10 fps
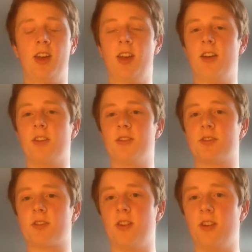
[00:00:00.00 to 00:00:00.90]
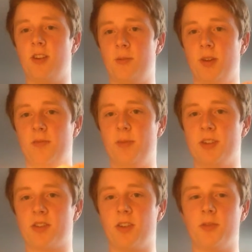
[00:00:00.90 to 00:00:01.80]
Here it's got a bit of
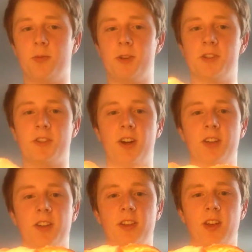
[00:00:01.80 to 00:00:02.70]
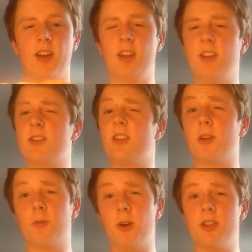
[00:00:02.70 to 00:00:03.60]
Biscoff on one side and it looks
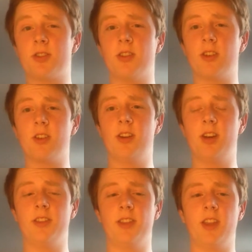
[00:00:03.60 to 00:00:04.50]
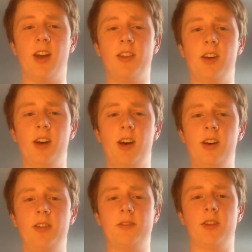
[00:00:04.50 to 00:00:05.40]
like white chocolate on the other
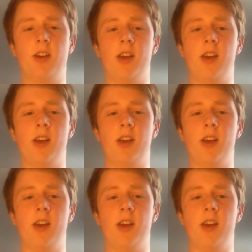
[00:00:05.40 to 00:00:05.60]
half.